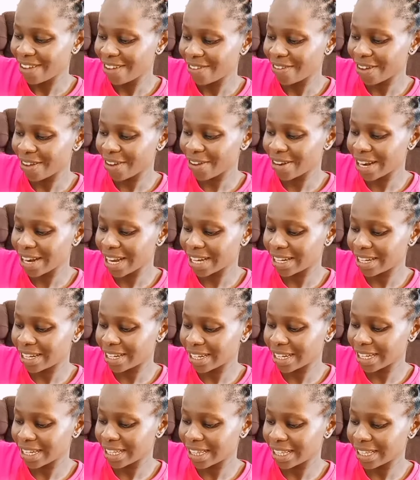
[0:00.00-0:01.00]
we're gonna
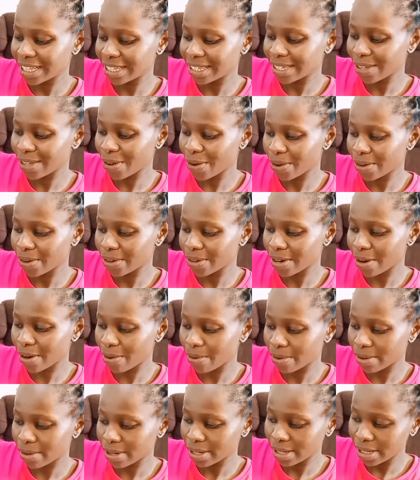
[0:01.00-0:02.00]
drink this okra
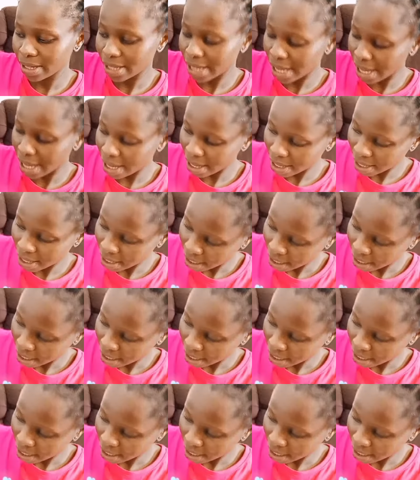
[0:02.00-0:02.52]
water